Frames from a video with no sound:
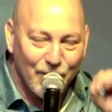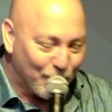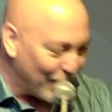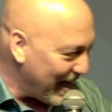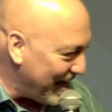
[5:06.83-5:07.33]

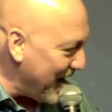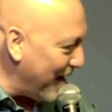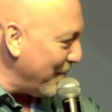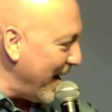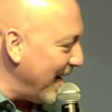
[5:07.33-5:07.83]
Through that
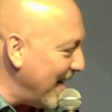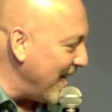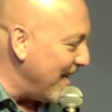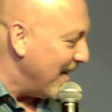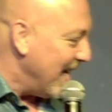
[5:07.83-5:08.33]
young man,
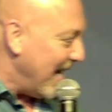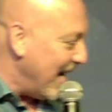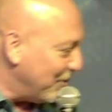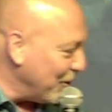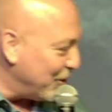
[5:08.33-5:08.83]
he
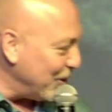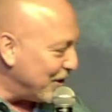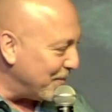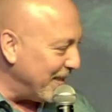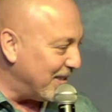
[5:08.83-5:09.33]
introduced me